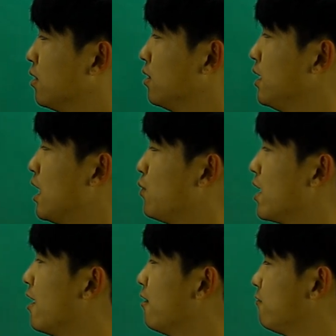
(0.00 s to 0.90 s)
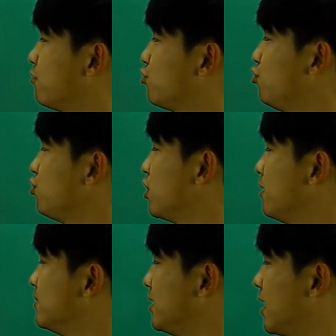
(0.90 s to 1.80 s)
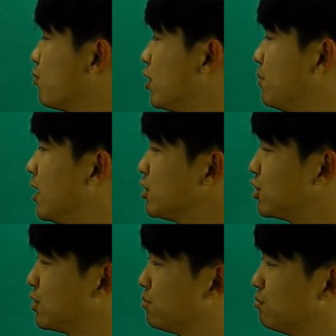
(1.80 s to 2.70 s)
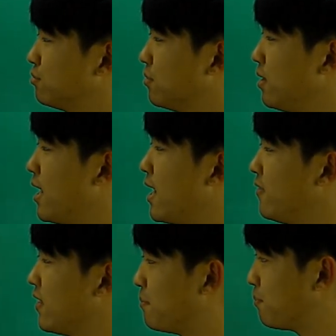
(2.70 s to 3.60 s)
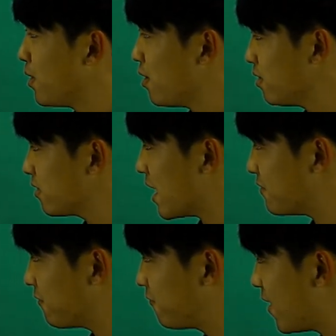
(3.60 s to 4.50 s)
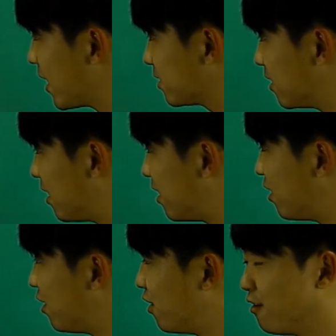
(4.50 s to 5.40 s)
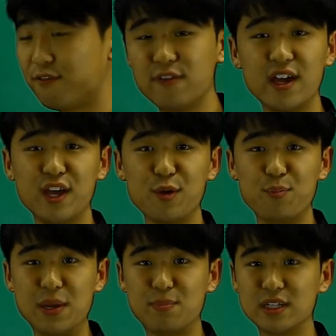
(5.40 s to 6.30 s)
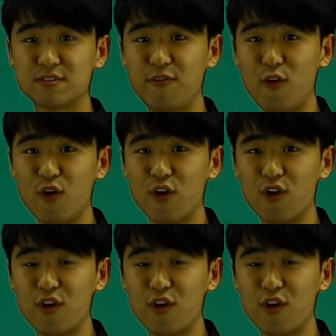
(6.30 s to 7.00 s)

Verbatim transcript: Now we have two terms here pretty much and they both have a factor of b plus 4.